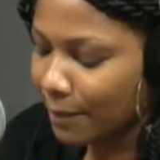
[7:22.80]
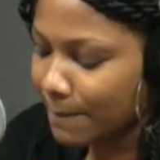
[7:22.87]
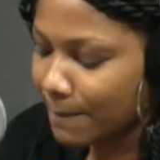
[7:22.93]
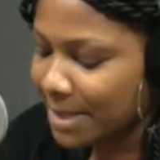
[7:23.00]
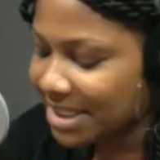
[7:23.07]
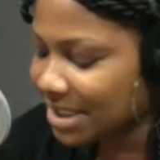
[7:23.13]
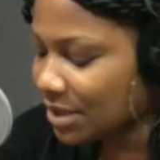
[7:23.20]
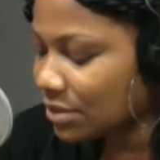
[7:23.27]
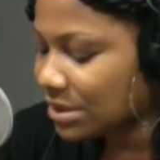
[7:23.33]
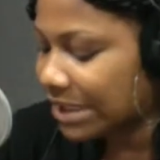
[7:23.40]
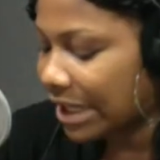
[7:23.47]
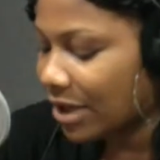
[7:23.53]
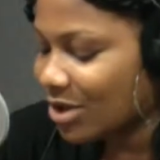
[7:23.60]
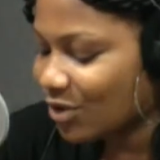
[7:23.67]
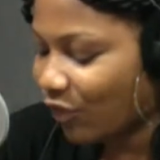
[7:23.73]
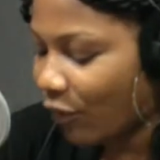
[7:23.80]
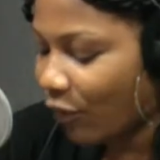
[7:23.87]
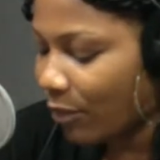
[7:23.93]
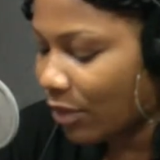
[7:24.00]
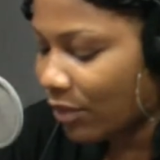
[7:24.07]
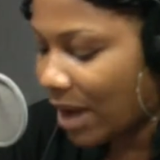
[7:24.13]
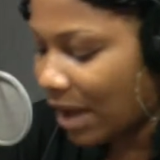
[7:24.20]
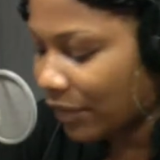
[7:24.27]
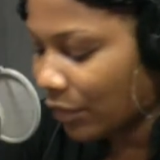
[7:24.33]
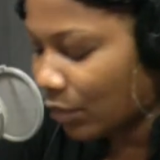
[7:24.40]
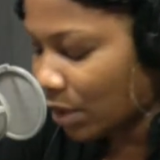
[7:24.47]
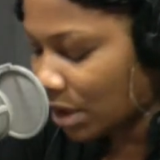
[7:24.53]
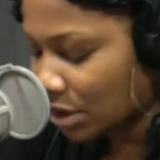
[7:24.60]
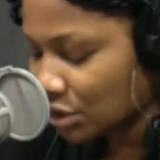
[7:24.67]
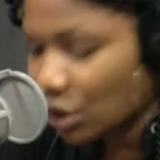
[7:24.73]
Mystical Tales from Around the
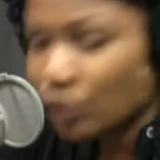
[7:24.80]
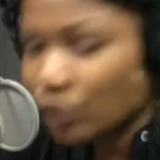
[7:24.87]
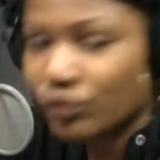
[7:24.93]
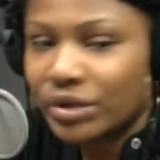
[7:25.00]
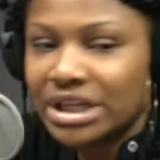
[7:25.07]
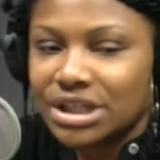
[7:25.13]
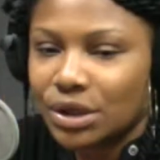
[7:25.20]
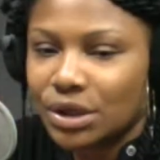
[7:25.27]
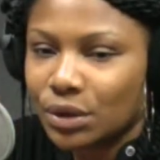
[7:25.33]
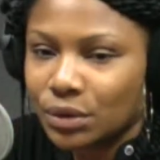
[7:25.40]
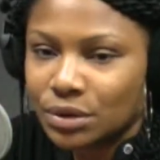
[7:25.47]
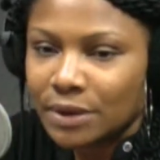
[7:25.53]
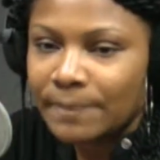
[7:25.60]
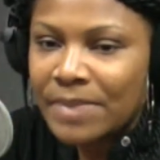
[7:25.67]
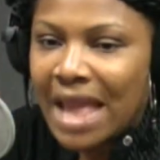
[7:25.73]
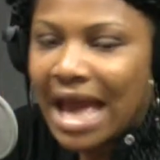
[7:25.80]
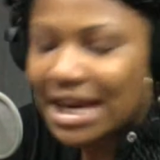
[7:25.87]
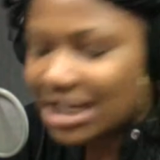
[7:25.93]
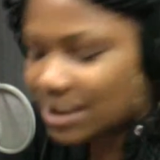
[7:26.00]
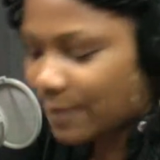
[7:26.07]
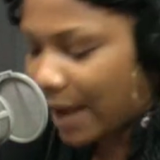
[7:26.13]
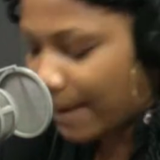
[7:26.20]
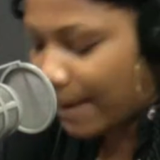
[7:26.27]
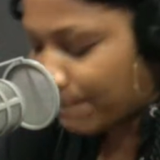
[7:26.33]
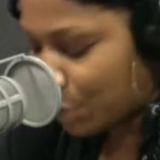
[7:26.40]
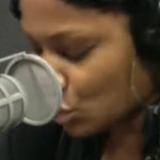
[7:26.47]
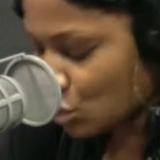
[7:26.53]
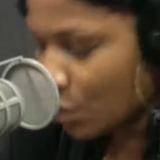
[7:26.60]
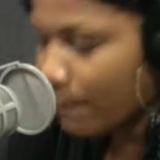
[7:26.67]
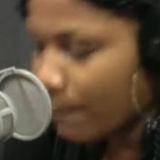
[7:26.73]
World Retold. And it's by
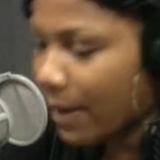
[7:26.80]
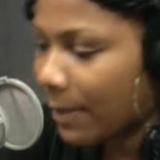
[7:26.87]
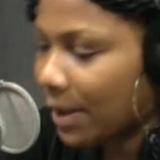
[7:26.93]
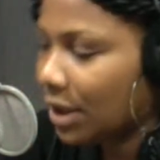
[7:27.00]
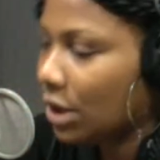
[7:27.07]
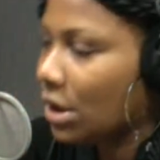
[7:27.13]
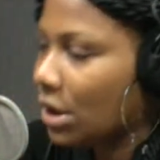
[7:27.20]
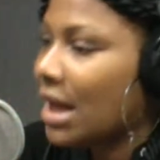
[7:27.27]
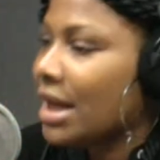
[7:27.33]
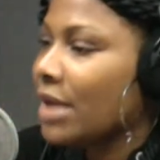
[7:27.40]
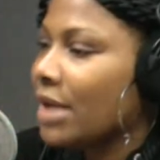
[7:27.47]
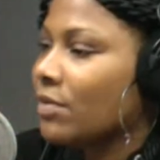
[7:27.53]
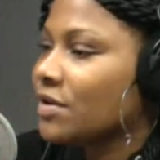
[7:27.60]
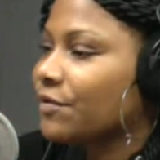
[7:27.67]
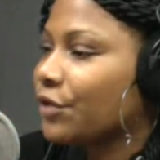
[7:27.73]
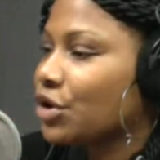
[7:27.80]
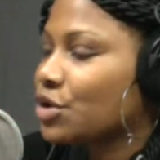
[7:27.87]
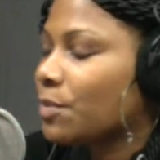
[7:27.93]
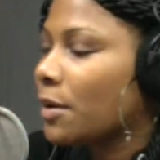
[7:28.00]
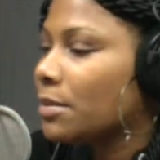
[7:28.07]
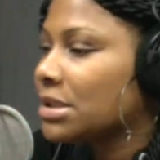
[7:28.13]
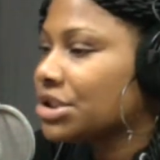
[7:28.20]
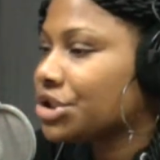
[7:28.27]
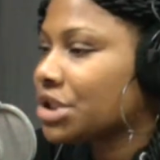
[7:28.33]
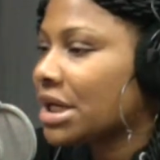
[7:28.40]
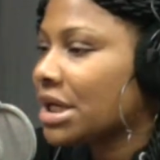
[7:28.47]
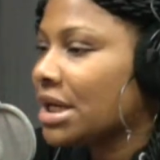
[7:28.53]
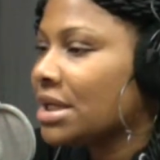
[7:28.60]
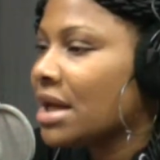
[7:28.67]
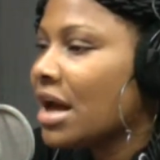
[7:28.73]
Bolu Babalola. It was first published
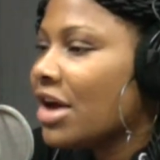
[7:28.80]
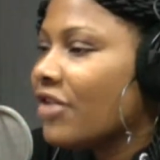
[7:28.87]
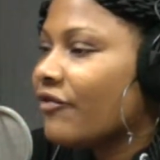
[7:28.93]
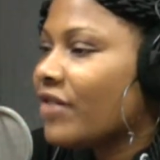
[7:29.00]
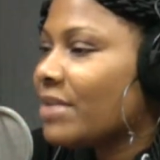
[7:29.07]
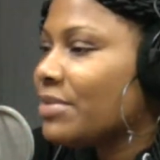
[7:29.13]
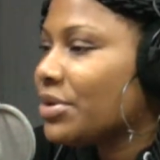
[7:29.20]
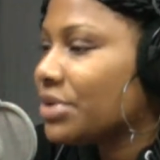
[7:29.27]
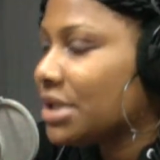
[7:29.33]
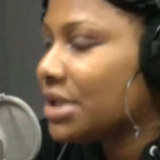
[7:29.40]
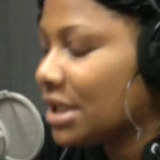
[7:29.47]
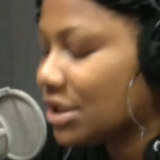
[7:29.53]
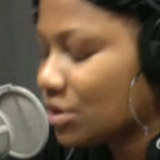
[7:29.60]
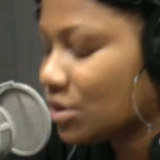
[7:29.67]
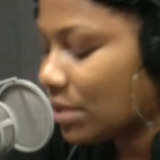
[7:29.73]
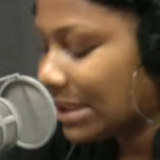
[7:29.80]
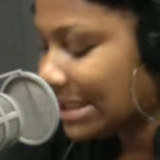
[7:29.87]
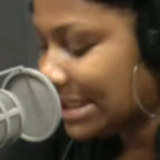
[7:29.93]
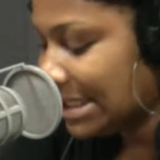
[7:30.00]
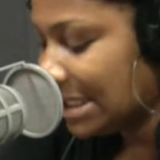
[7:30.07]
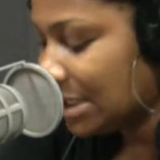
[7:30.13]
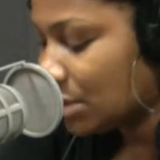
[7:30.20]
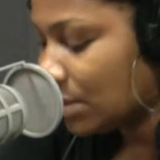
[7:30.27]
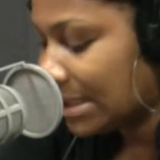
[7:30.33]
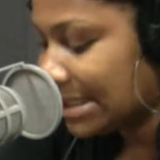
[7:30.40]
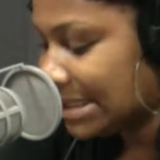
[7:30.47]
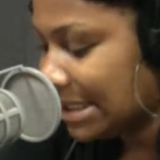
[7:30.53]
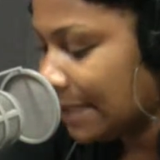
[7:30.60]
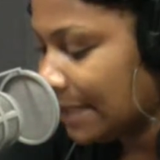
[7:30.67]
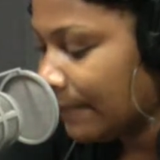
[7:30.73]
in February
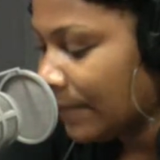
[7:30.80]
2020.